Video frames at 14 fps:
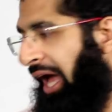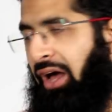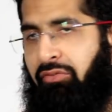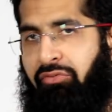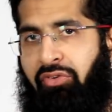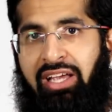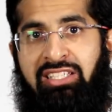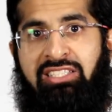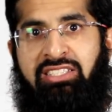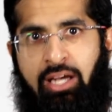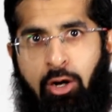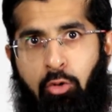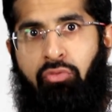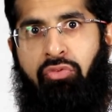have a
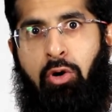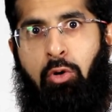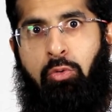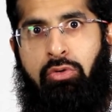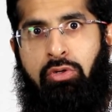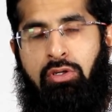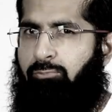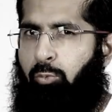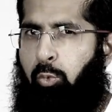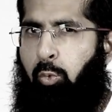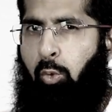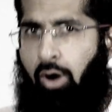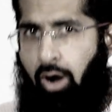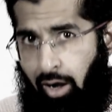cell phone.
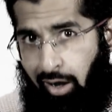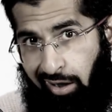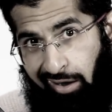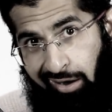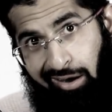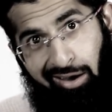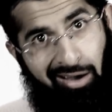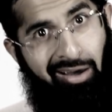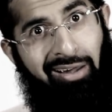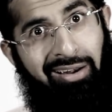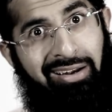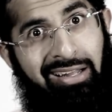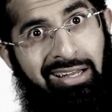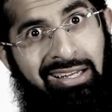
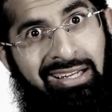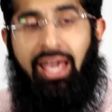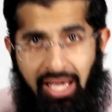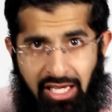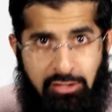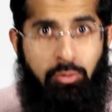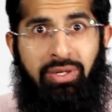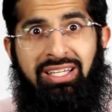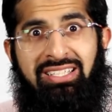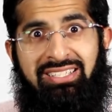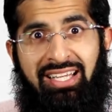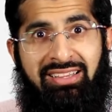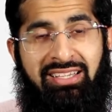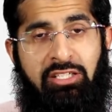What? Here's when he
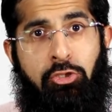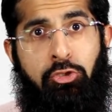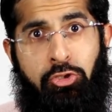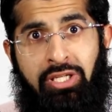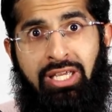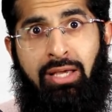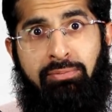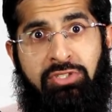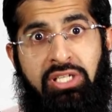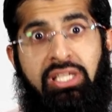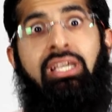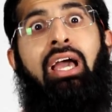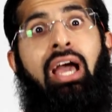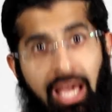said that to
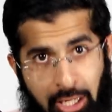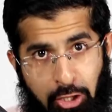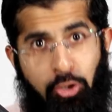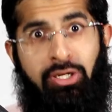TMZ.